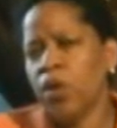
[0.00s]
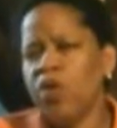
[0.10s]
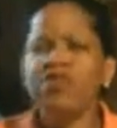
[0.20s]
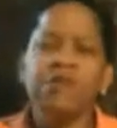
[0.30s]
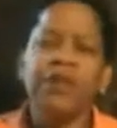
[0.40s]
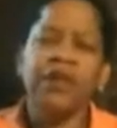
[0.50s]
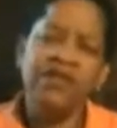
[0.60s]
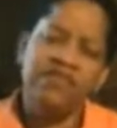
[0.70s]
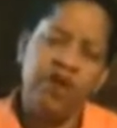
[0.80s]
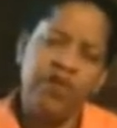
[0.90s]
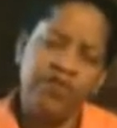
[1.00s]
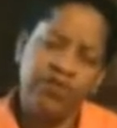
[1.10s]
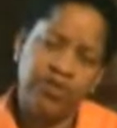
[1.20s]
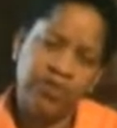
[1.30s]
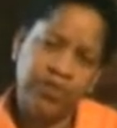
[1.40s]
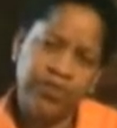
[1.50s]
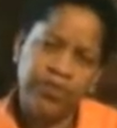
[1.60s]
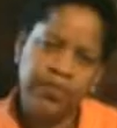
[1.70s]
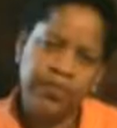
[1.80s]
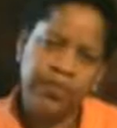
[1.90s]
was a police officer
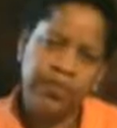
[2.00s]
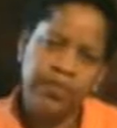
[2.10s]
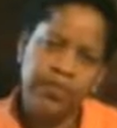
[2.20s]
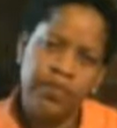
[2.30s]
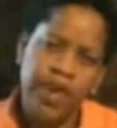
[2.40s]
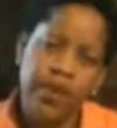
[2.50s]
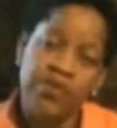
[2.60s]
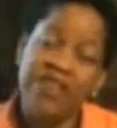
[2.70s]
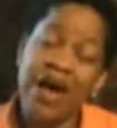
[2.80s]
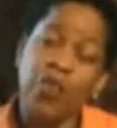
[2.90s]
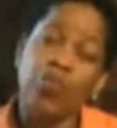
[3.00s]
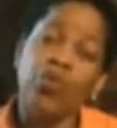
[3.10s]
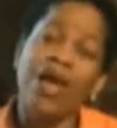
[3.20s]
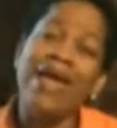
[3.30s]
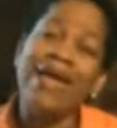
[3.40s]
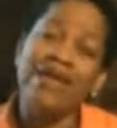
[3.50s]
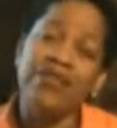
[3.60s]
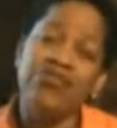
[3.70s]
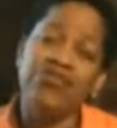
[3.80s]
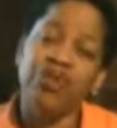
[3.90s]
that was
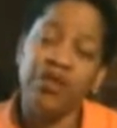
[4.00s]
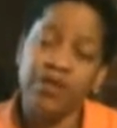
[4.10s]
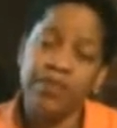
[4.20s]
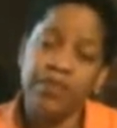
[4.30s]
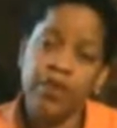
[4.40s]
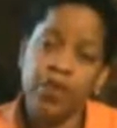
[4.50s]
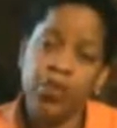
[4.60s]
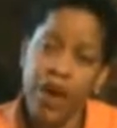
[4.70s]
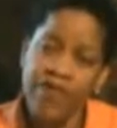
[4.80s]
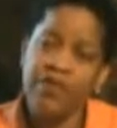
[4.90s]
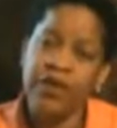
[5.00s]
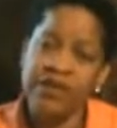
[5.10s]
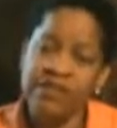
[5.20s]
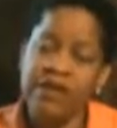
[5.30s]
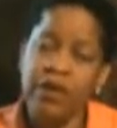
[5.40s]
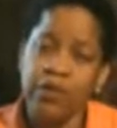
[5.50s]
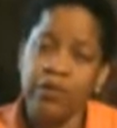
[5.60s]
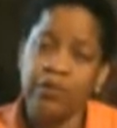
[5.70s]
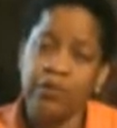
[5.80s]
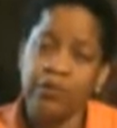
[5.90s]
outraged, rightfully so.
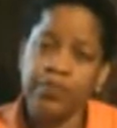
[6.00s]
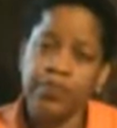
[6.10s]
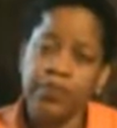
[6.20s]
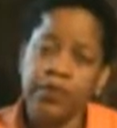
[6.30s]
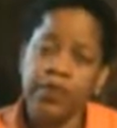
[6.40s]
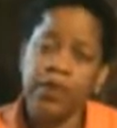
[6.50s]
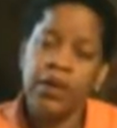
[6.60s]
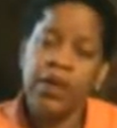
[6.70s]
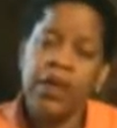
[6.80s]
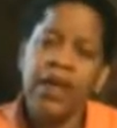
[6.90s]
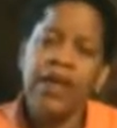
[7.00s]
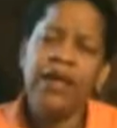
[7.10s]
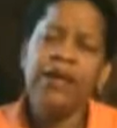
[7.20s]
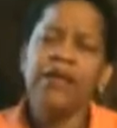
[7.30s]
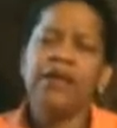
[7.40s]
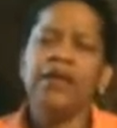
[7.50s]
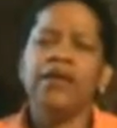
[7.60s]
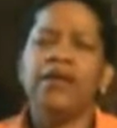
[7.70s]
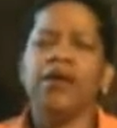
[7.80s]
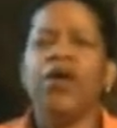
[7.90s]
In
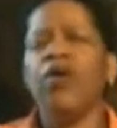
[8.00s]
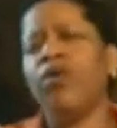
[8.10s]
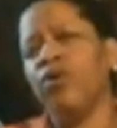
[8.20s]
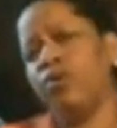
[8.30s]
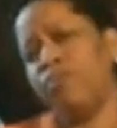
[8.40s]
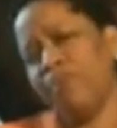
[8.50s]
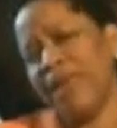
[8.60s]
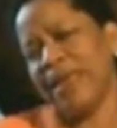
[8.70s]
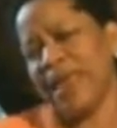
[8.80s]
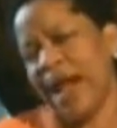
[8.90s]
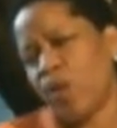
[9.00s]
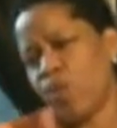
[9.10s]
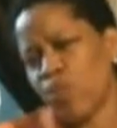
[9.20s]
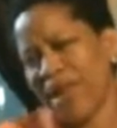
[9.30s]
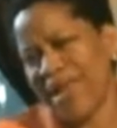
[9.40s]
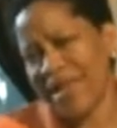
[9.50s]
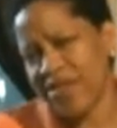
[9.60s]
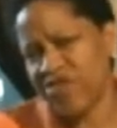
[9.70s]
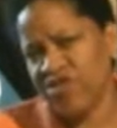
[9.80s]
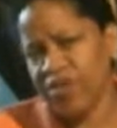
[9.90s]
her being
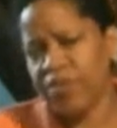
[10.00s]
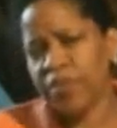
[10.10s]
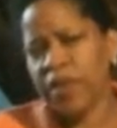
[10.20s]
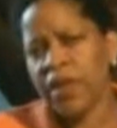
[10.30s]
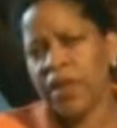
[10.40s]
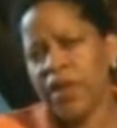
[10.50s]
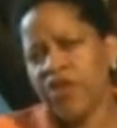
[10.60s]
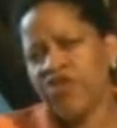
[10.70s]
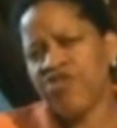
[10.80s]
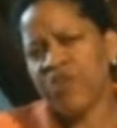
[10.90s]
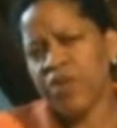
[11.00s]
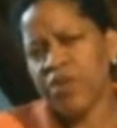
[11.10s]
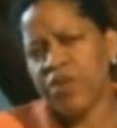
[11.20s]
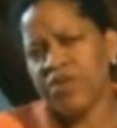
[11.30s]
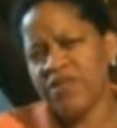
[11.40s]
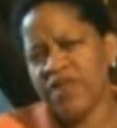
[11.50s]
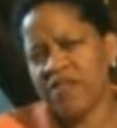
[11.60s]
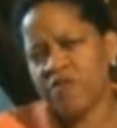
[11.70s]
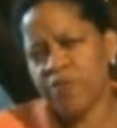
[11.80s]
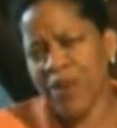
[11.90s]
outraged, she was
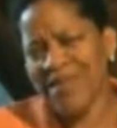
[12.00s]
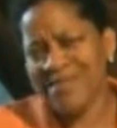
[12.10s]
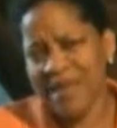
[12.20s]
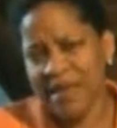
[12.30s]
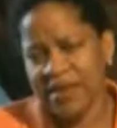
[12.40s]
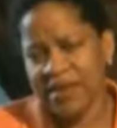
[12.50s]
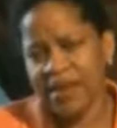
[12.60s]
expressing